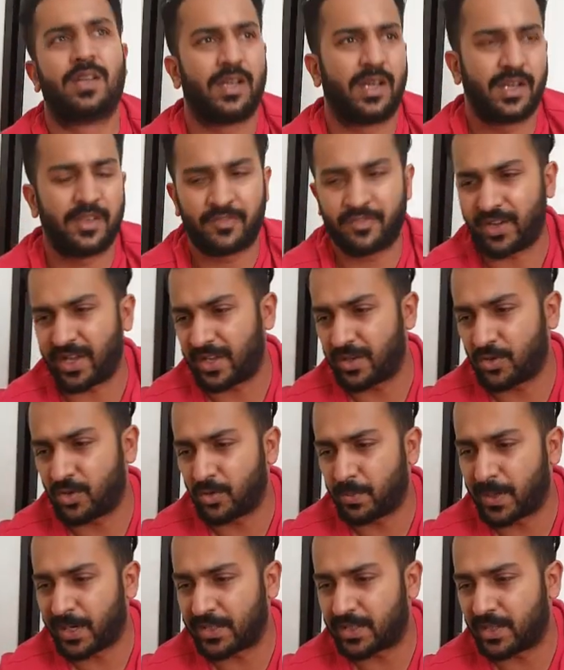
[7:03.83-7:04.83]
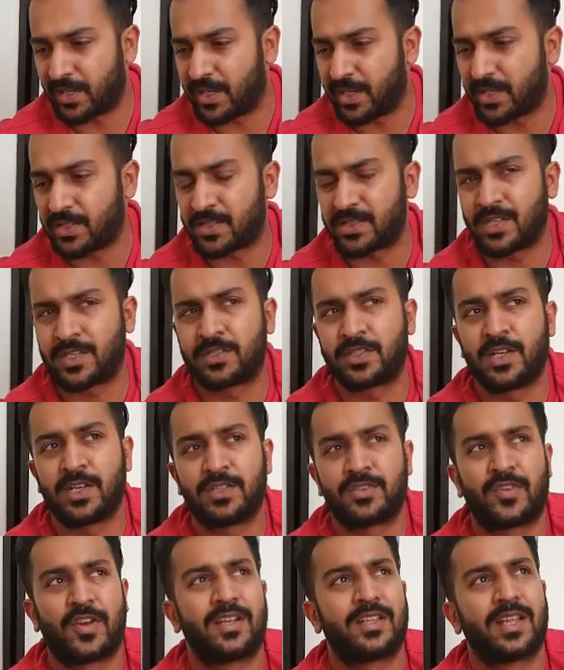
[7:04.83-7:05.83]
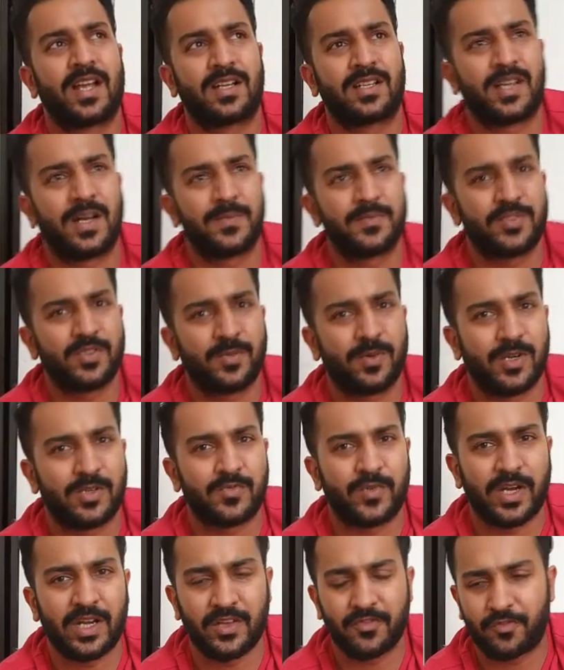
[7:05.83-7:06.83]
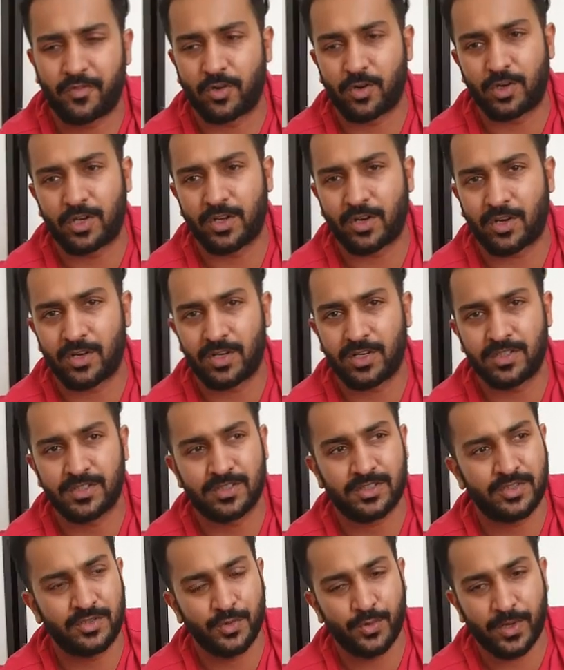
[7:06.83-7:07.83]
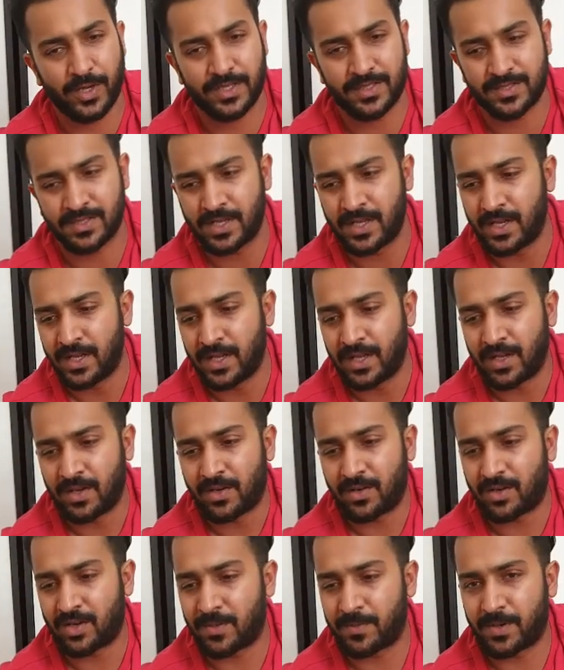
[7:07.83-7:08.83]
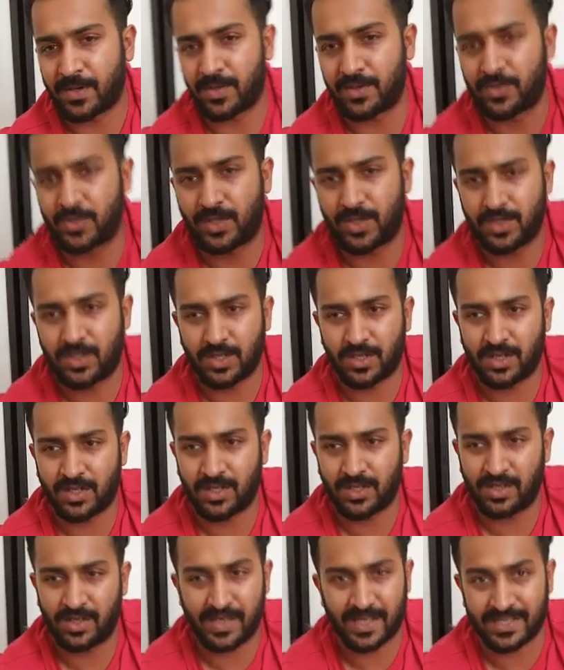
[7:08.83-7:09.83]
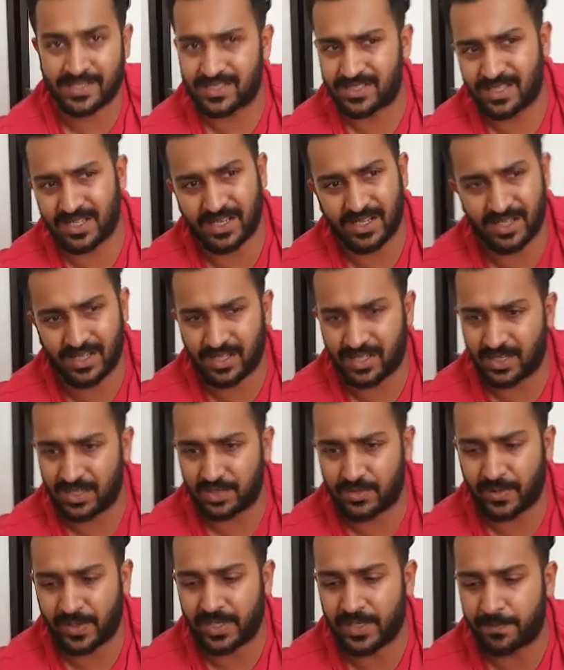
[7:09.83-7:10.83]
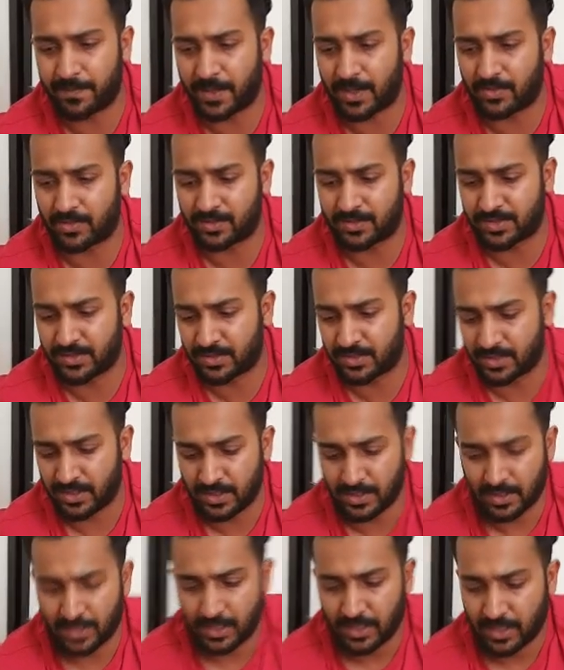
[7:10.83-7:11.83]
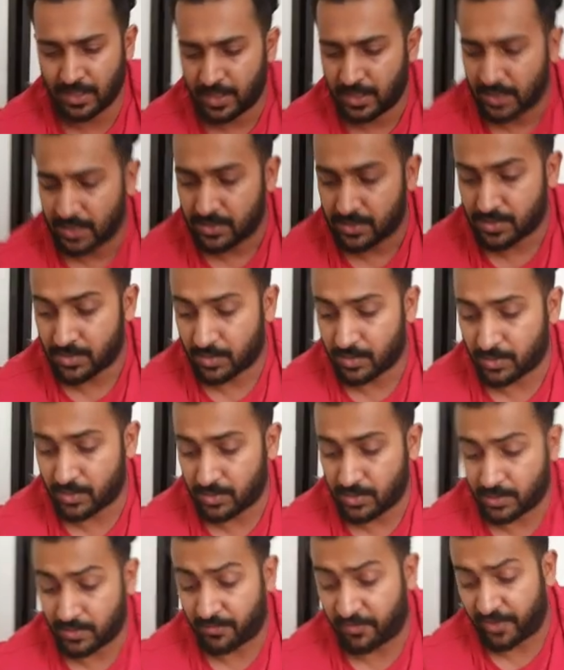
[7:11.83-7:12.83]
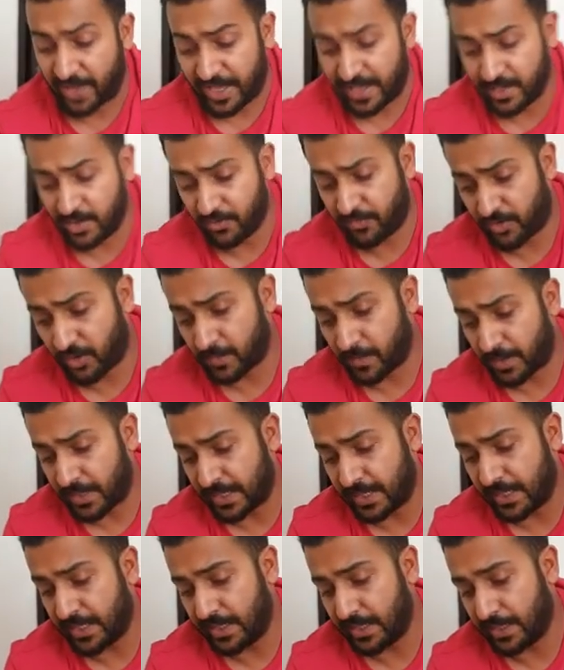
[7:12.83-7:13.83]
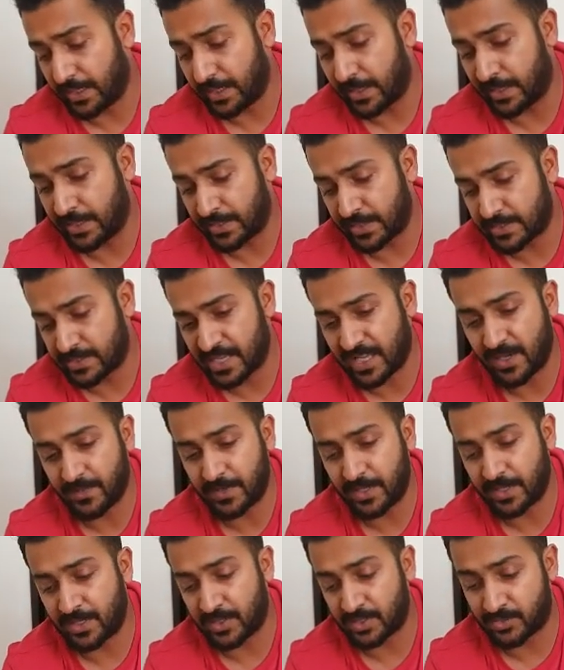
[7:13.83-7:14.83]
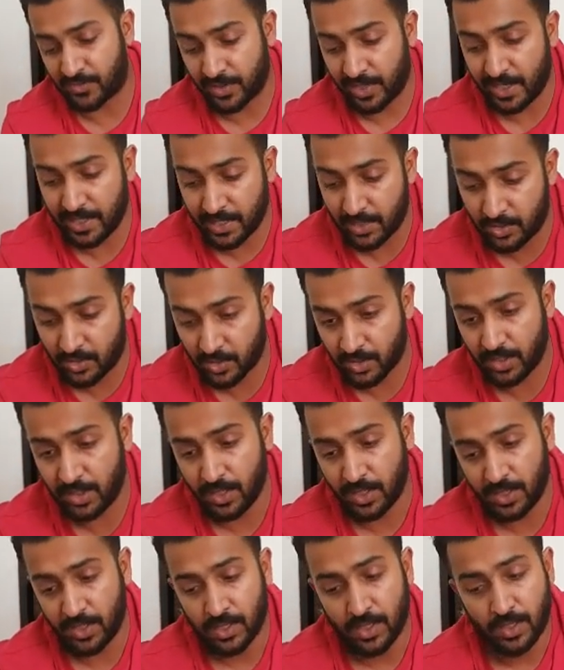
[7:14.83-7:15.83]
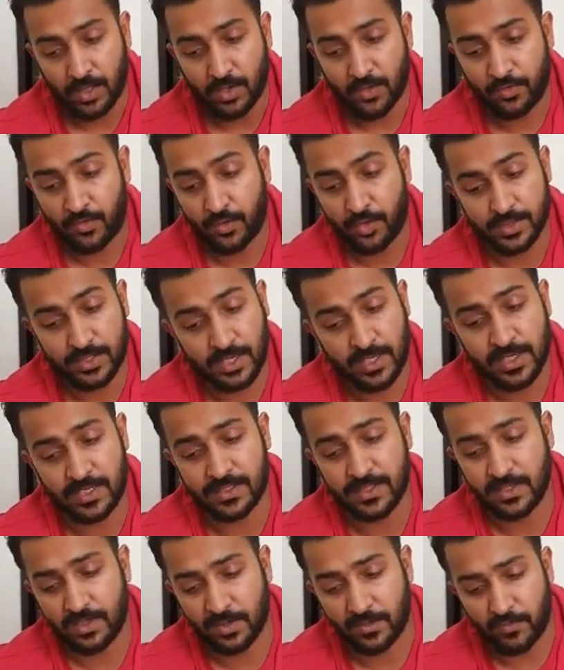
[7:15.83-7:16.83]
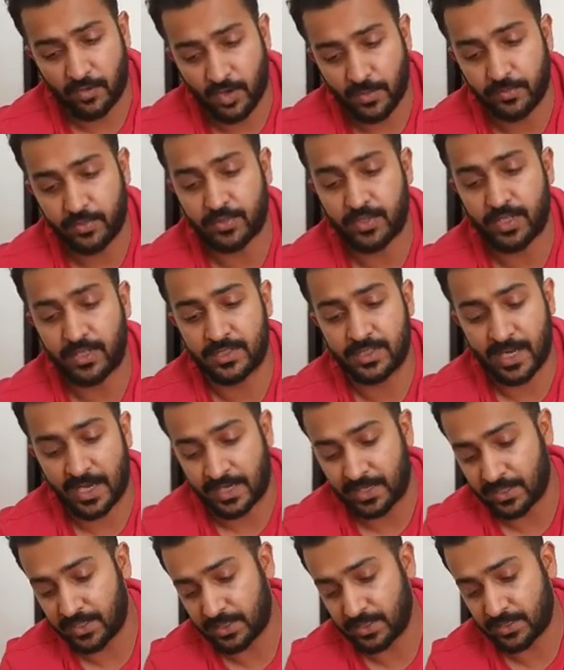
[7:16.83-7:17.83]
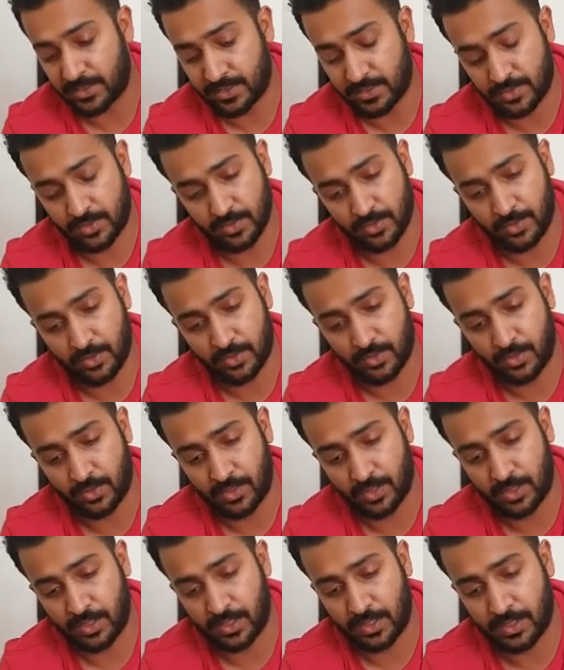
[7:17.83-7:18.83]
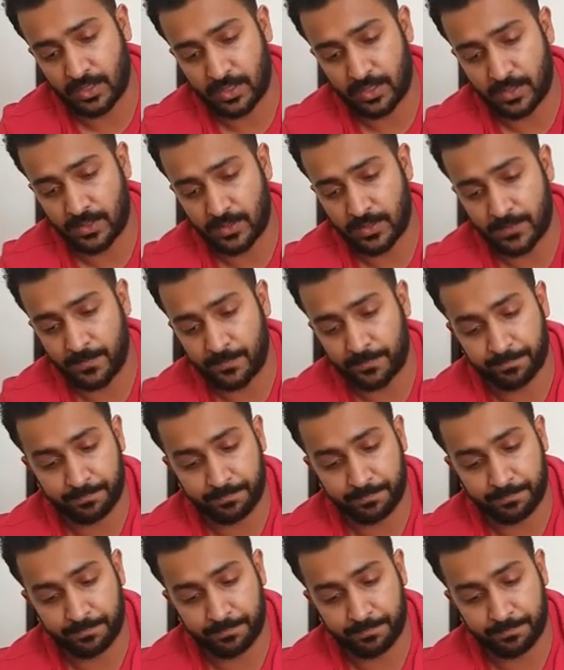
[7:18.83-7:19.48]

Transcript: if I go by the latest exchange rate, that comes to about $24 US, or about less than 20 pounds. So the value for money in this helmet is really good. Of course, it doesn't conform to the standards, so